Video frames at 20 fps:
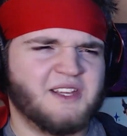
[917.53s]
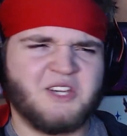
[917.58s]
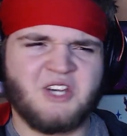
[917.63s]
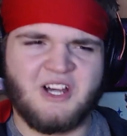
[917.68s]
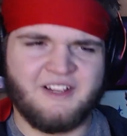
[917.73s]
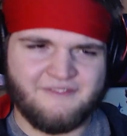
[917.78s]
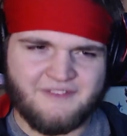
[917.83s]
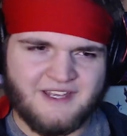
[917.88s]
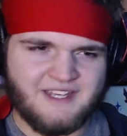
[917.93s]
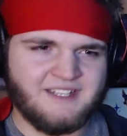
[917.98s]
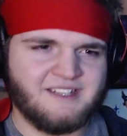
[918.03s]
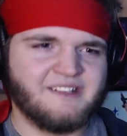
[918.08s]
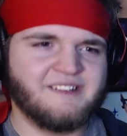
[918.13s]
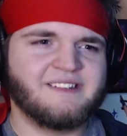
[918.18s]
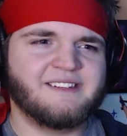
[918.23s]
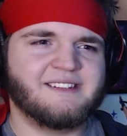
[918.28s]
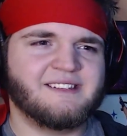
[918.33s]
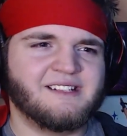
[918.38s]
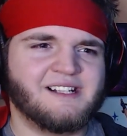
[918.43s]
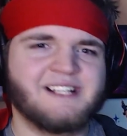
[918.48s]

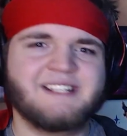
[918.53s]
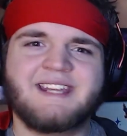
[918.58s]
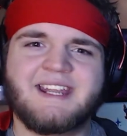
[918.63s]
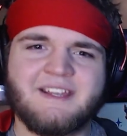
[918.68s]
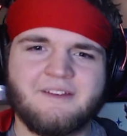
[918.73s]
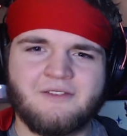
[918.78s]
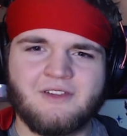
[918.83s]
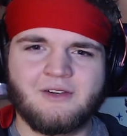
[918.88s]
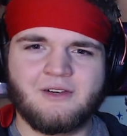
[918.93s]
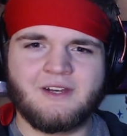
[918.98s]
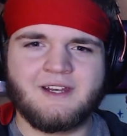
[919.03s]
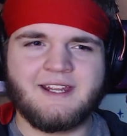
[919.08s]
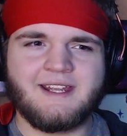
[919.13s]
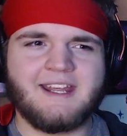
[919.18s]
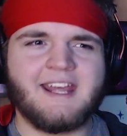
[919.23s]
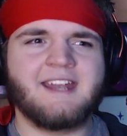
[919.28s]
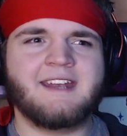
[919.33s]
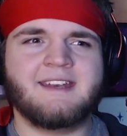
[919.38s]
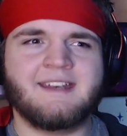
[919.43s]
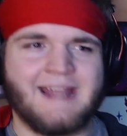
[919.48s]
Covens, A Day of
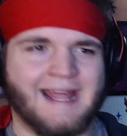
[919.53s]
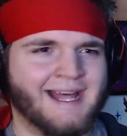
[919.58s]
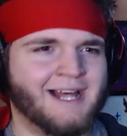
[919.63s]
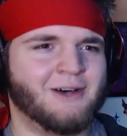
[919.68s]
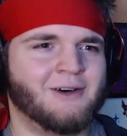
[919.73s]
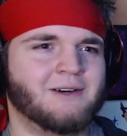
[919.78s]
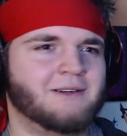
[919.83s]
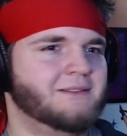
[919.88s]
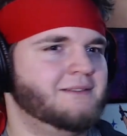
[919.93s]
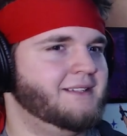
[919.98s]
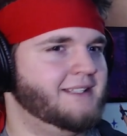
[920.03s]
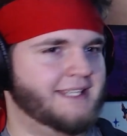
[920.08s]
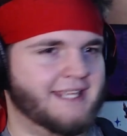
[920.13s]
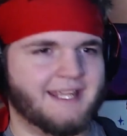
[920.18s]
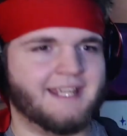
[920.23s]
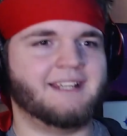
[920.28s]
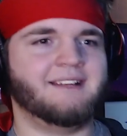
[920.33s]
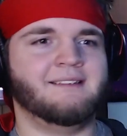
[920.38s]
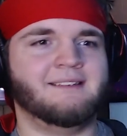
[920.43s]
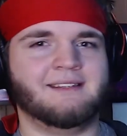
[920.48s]
Unity, and now
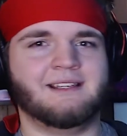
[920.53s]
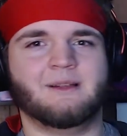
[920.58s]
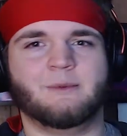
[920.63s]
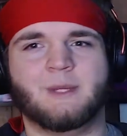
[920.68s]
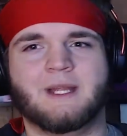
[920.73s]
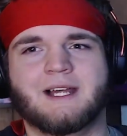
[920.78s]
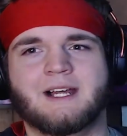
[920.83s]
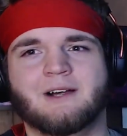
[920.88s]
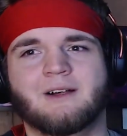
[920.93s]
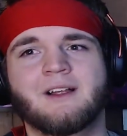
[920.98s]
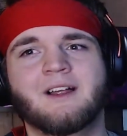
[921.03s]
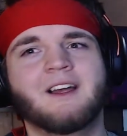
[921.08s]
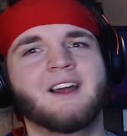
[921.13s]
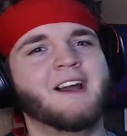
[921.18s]
King somehow